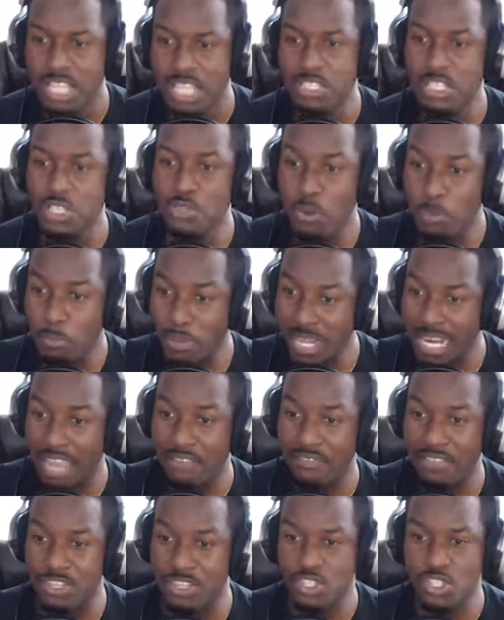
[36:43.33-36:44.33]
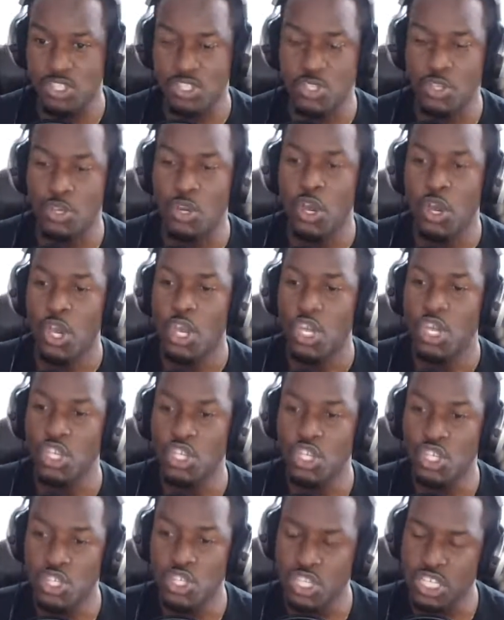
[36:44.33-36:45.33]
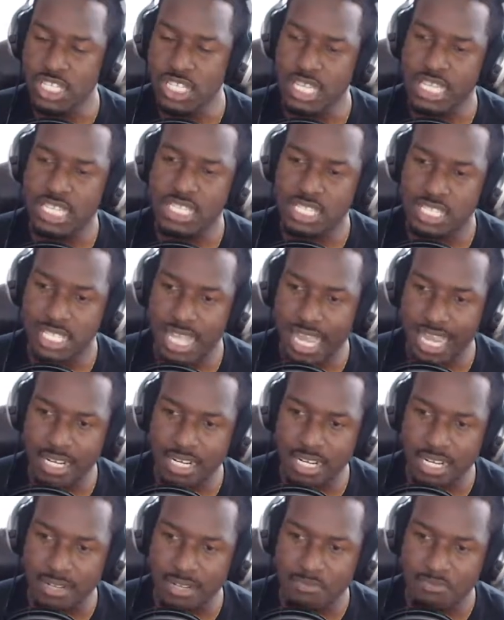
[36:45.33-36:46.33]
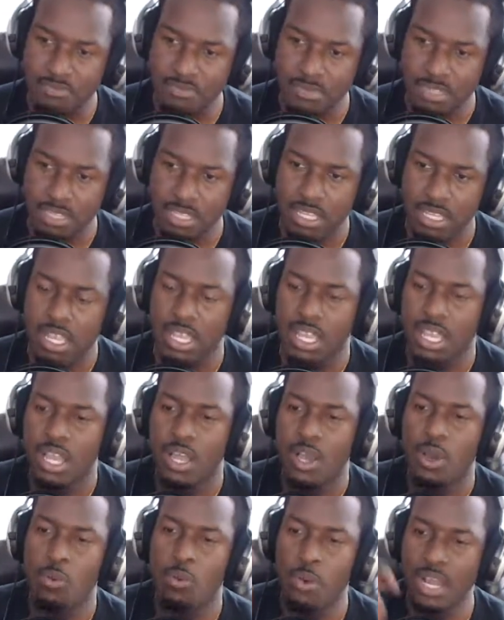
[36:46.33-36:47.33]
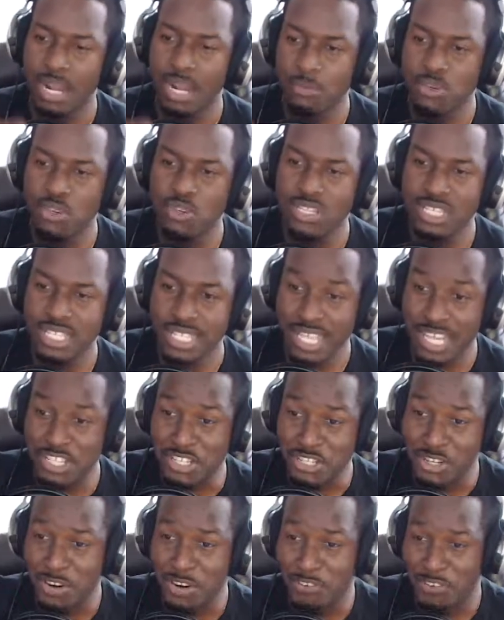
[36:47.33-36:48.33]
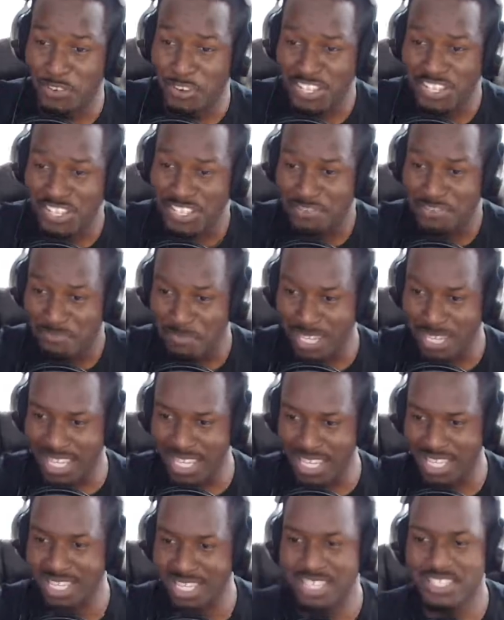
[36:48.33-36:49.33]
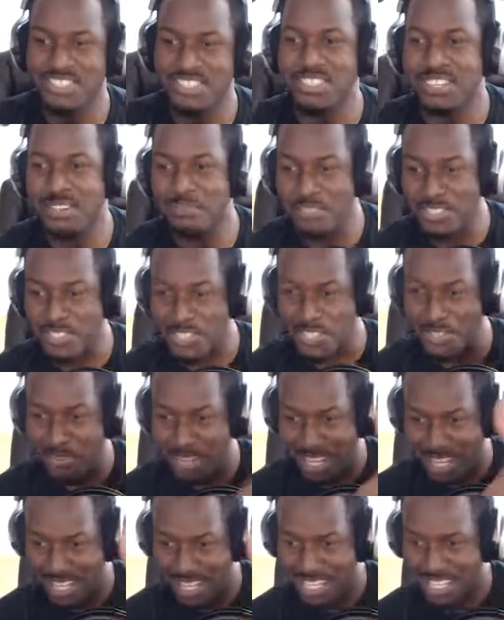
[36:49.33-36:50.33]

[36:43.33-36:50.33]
This is what Ben Affleck should do. He should just say, Snyder, when I'm shooting Deathstroke versus me, just come and shoot it.